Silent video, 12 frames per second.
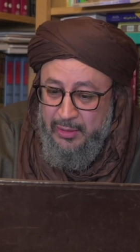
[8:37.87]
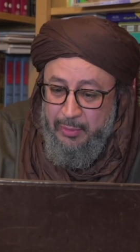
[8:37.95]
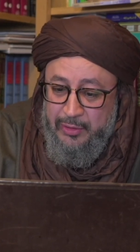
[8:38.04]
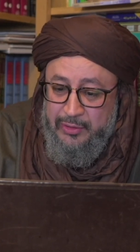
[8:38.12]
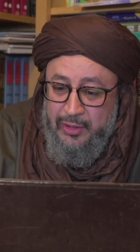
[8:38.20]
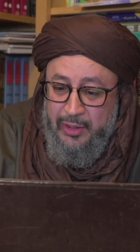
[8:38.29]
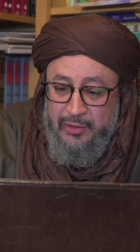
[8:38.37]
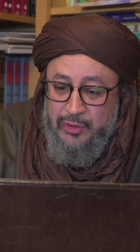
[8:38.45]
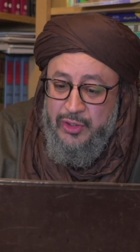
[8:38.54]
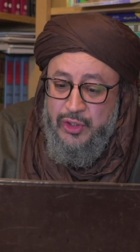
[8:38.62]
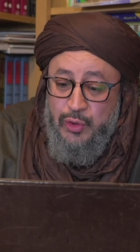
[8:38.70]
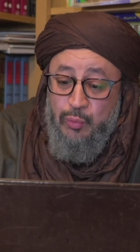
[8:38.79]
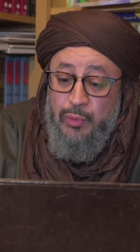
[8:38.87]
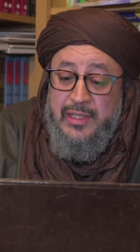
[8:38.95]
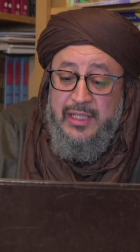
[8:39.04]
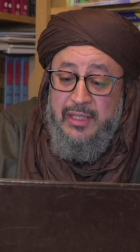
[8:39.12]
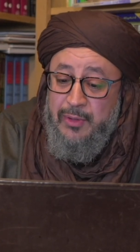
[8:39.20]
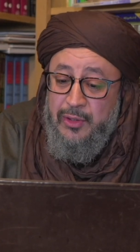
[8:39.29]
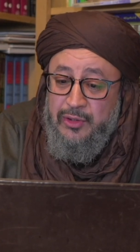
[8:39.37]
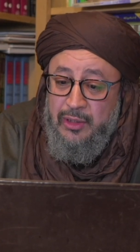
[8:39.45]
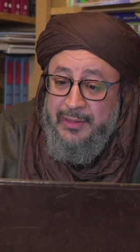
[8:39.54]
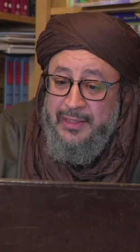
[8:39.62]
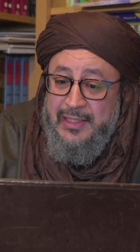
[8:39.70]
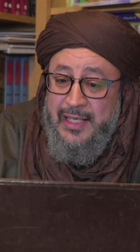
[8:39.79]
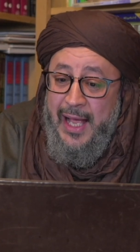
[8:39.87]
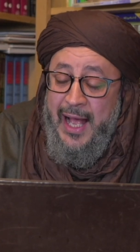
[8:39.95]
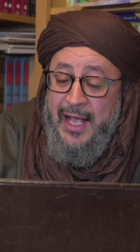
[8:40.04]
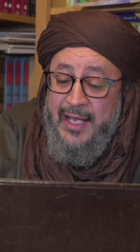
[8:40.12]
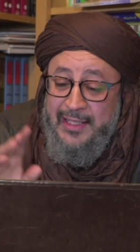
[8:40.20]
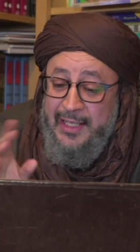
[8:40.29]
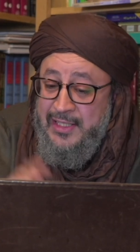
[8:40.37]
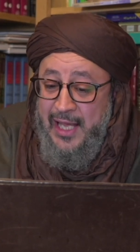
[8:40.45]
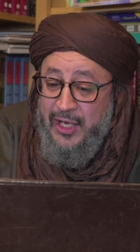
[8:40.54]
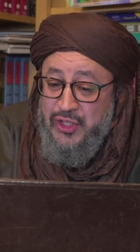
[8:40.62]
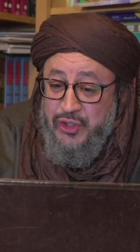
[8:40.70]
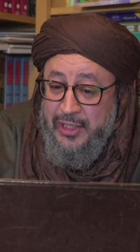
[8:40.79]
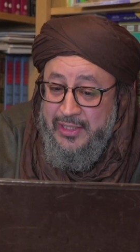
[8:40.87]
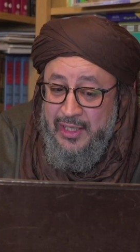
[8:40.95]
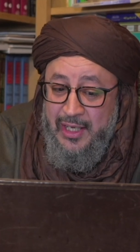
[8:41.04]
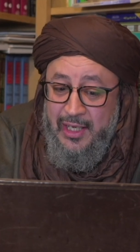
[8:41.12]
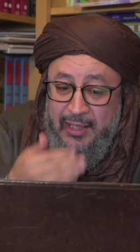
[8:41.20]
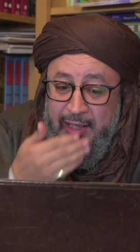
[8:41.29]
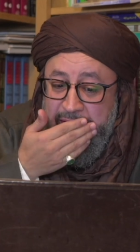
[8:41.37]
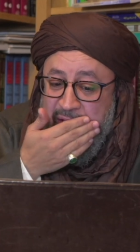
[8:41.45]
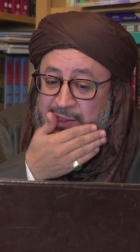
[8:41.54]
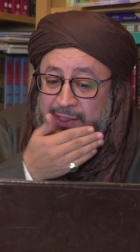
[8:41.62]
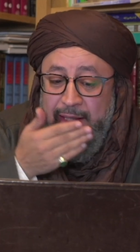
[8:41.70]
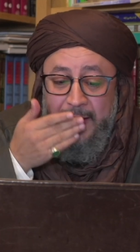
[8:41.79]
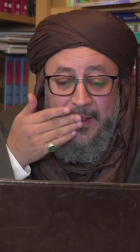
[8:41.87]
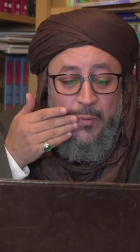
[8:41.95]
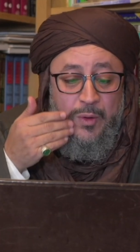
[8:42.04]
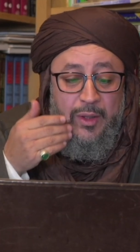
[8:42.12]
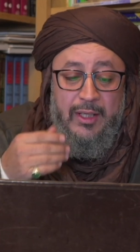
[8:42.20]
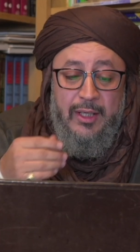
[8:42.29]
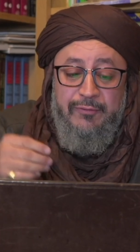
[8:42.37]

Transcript: partner and there is no one similar to him in his actions, la sharika lahu